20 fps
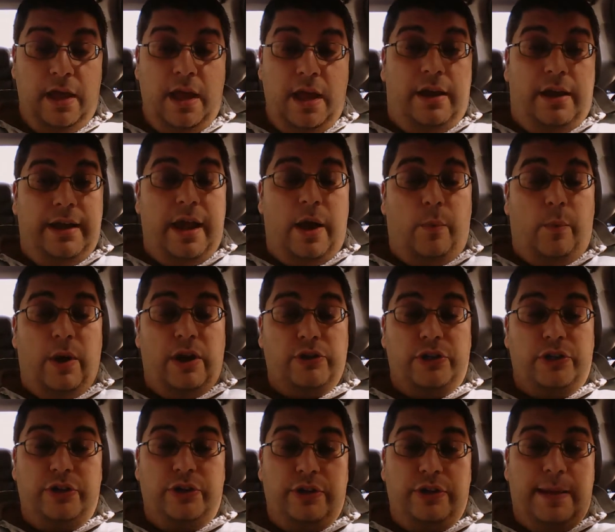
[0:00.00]
Now, where
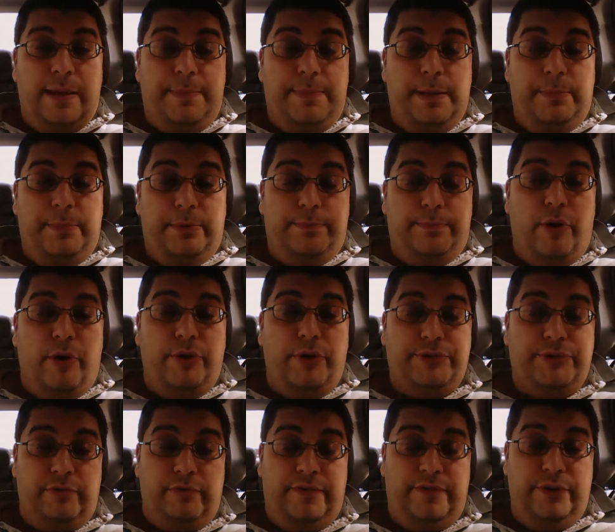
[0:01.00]
should you get people to
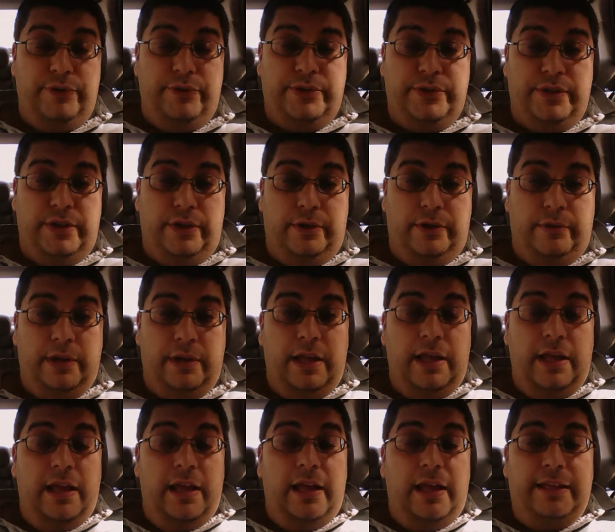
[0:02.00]
post reviews of you?
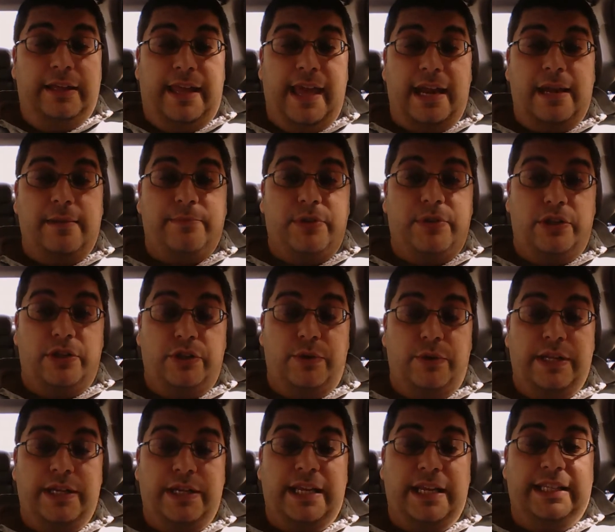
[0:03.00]
Get them to
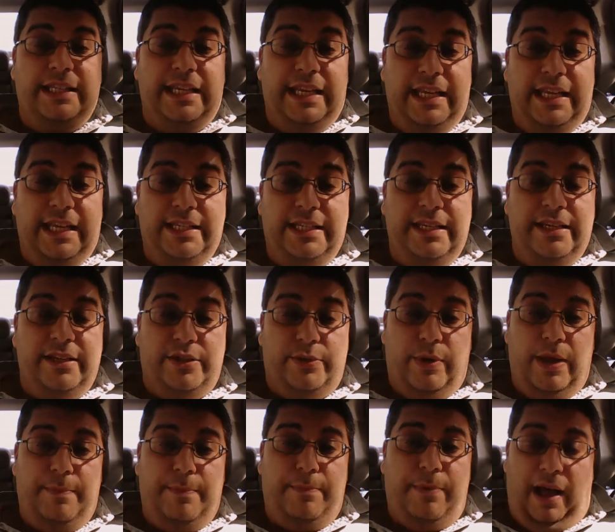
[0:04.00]
do it in the easiest
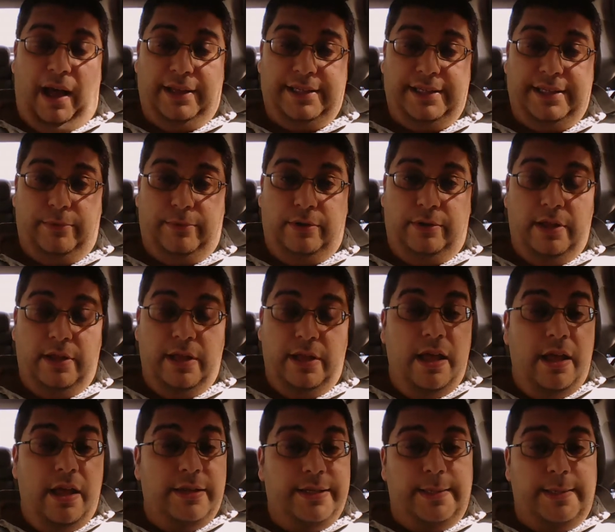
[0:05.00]
way possible.
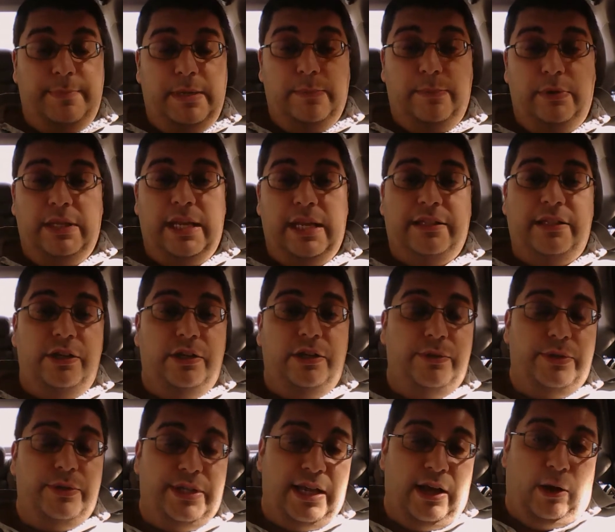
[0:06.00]
Some people like to
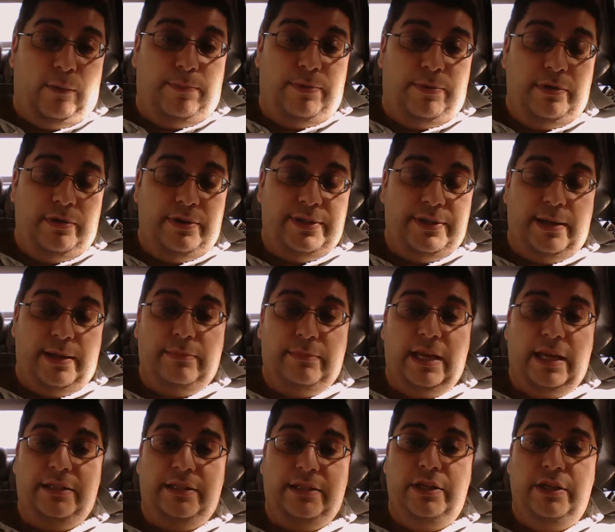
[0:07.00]
use Yelp. Some
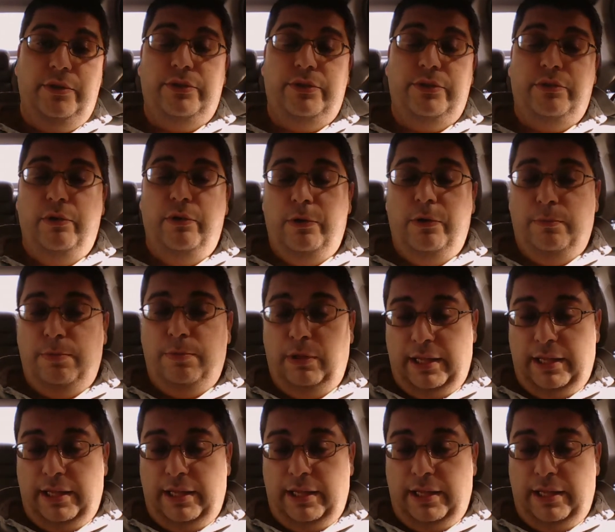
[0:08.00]
like to use Google+.